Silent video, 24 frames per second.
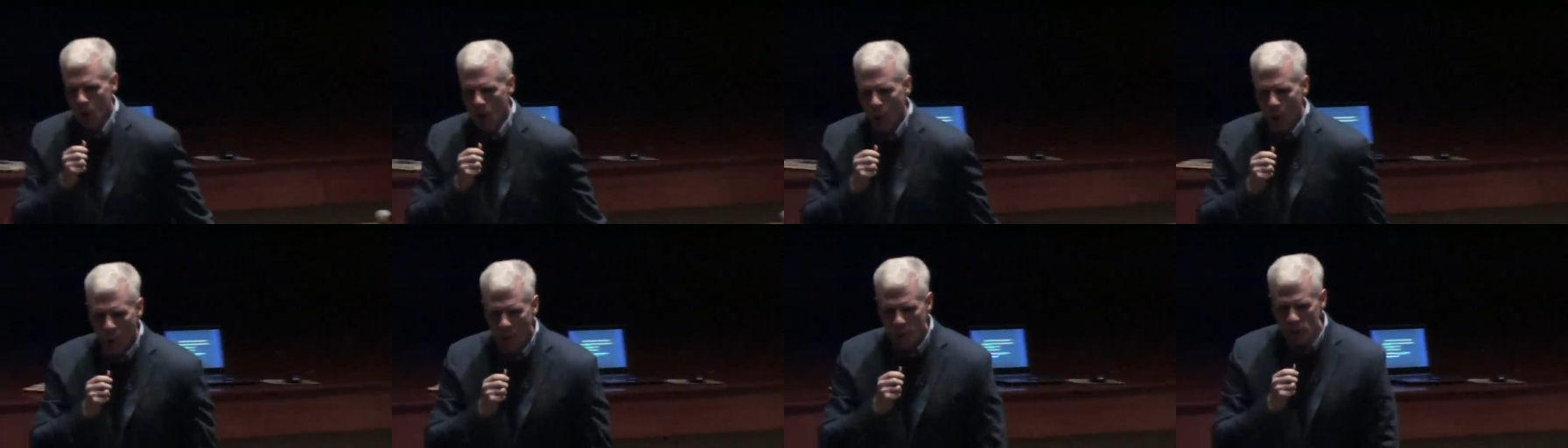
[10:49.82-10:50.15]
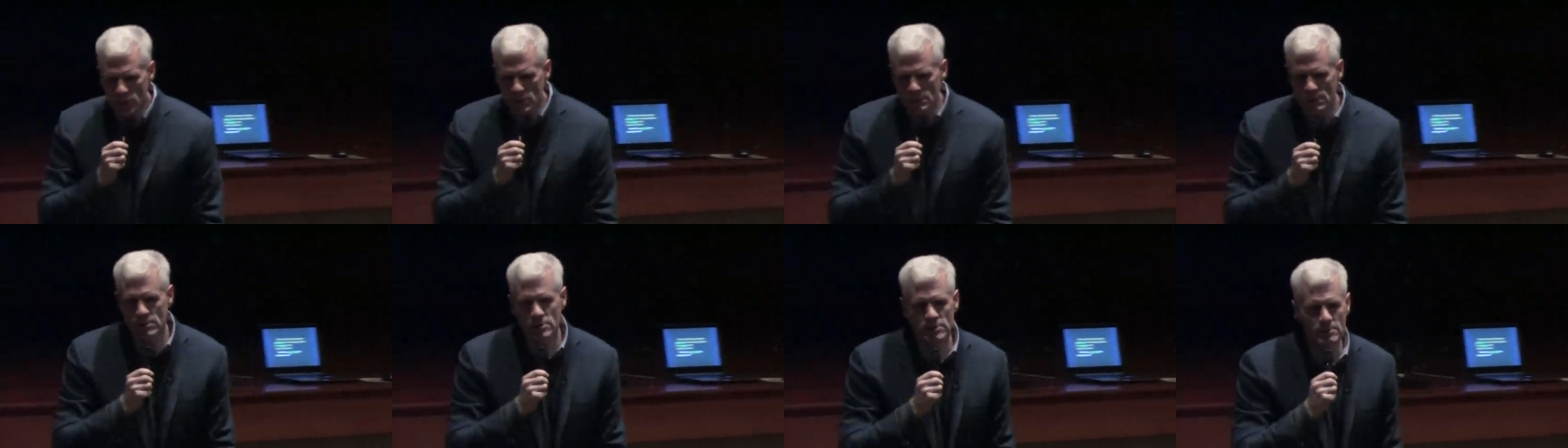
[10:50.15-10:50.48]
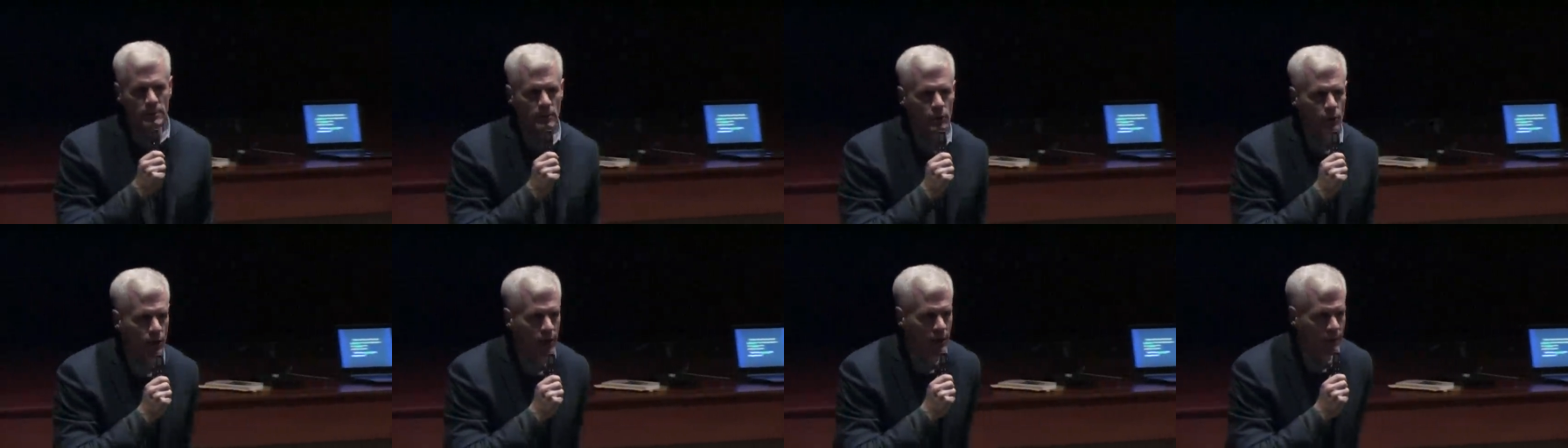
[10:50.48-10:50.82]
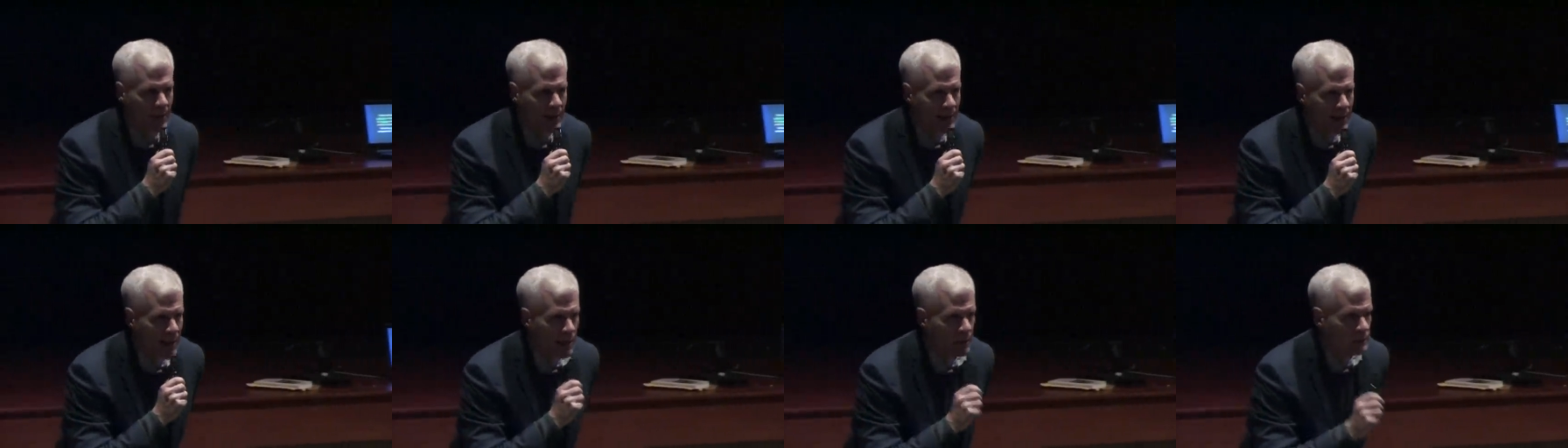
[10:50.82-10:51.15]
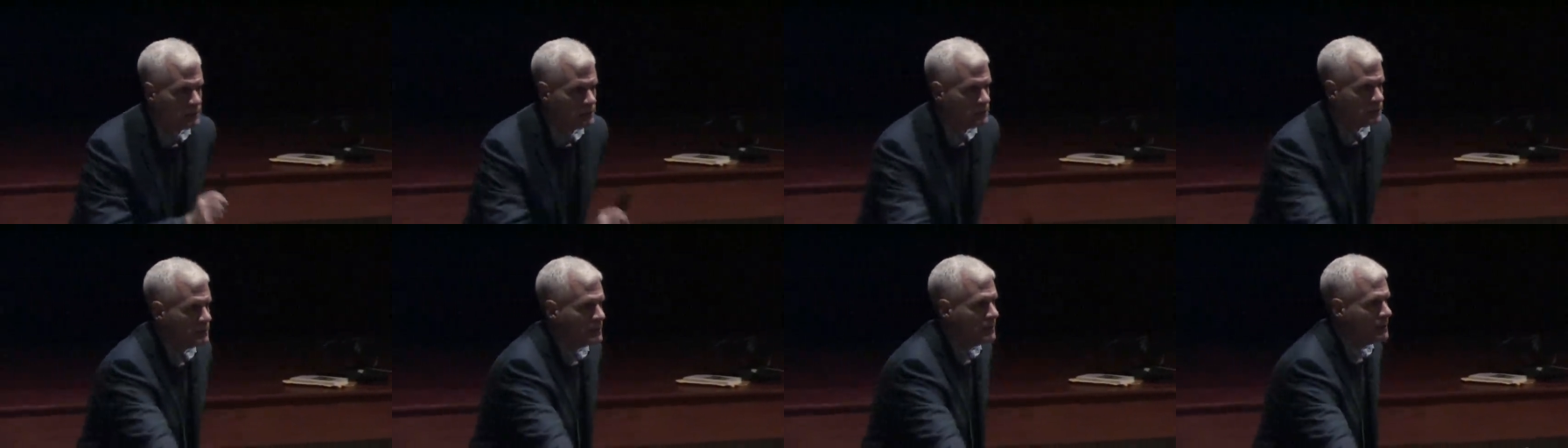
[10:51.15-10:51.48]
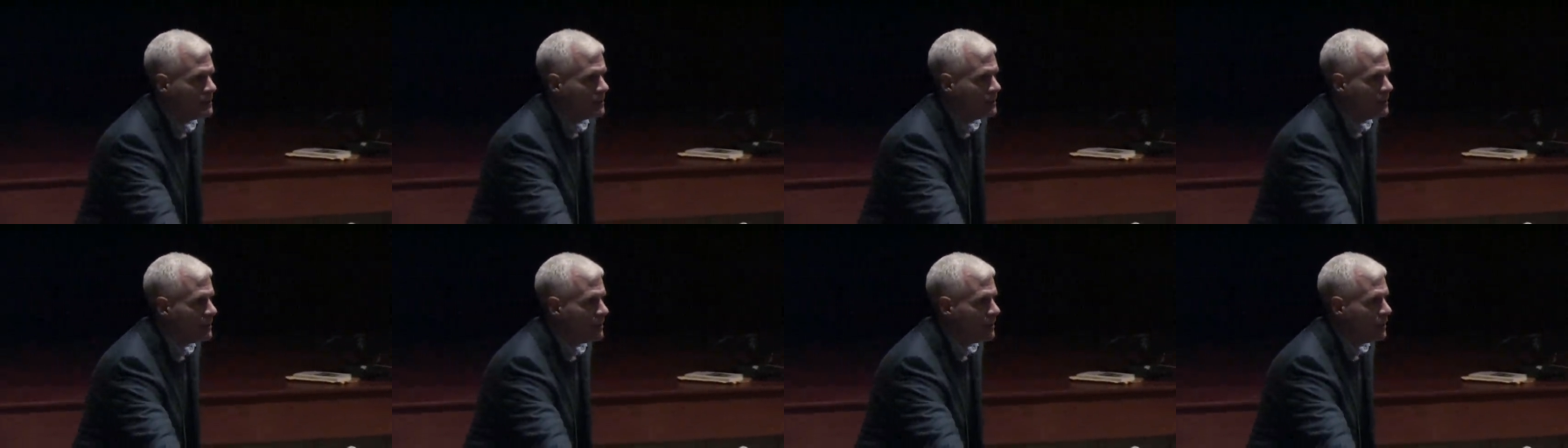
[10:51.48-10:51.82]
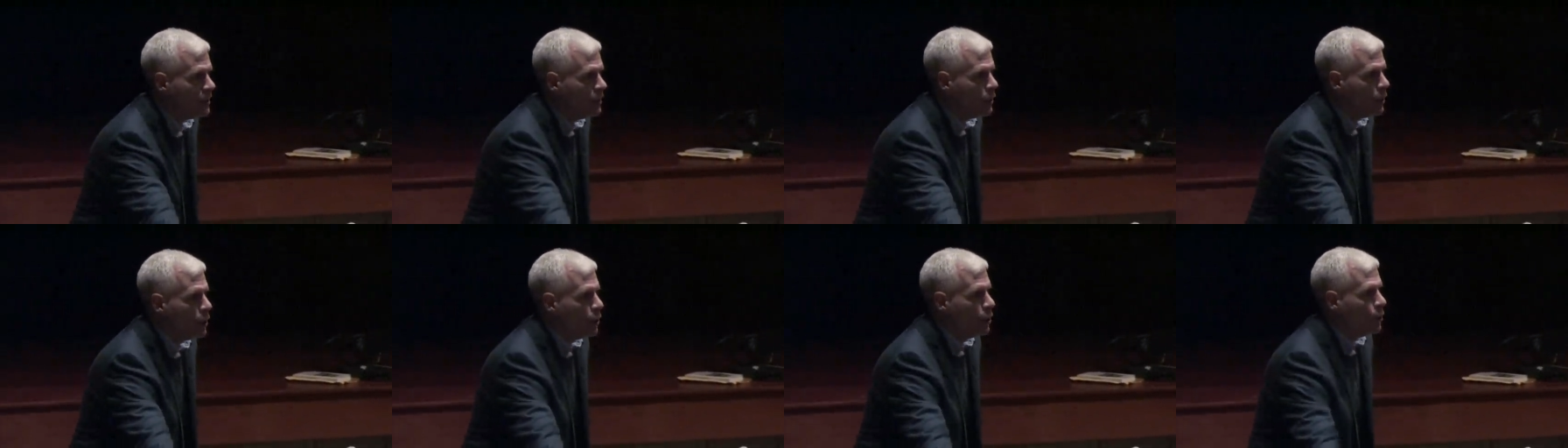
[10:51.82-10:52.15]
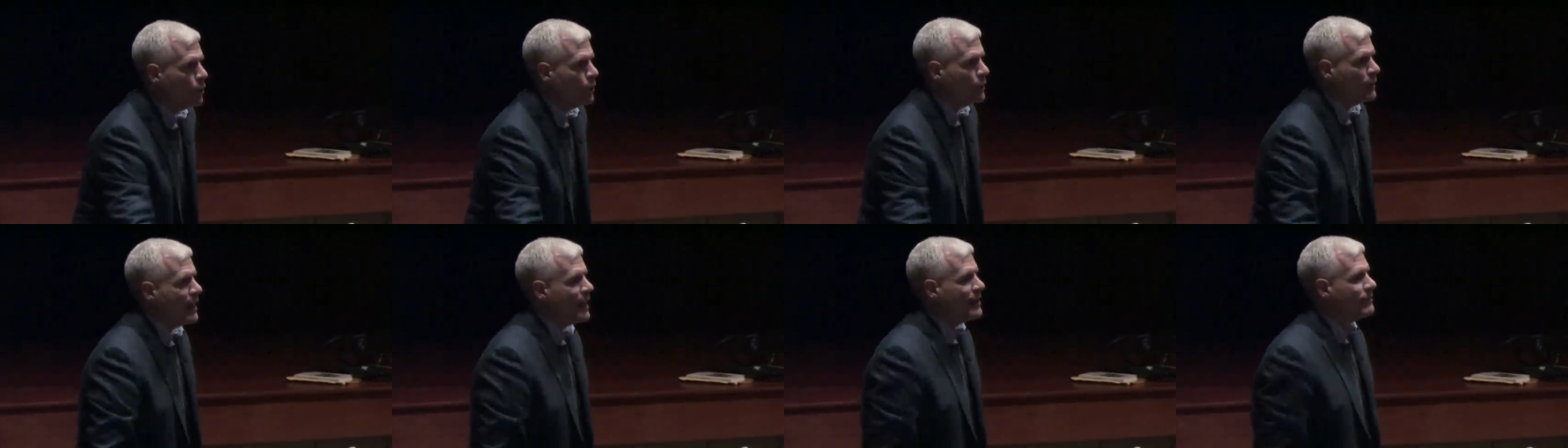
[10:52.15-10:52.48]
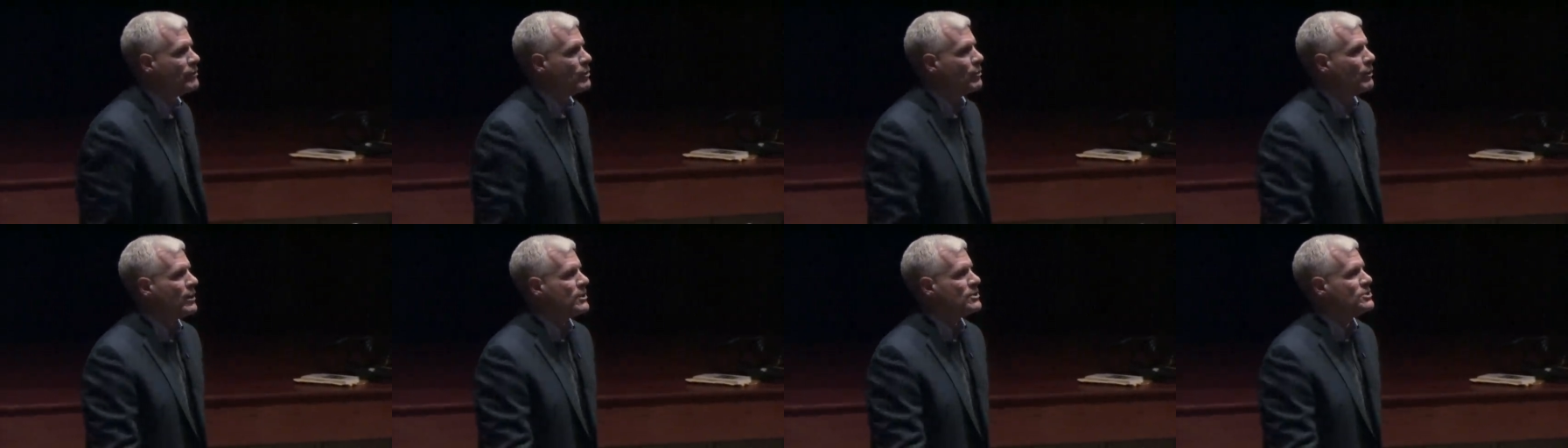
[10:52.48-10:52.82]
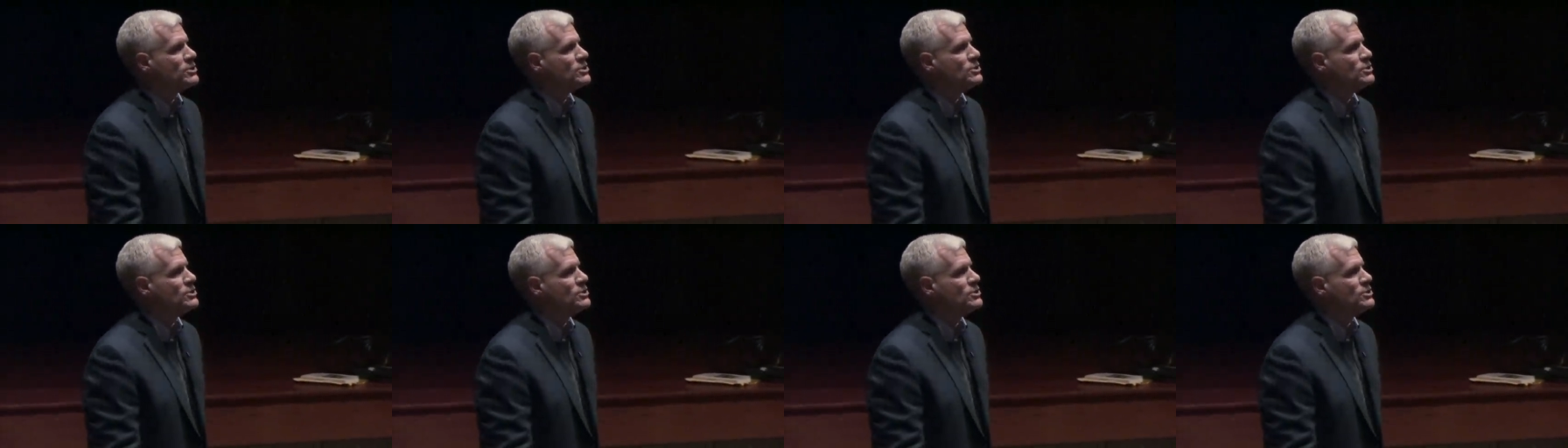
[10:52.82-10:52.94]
What are you supposed to be learning right now? Would every one of the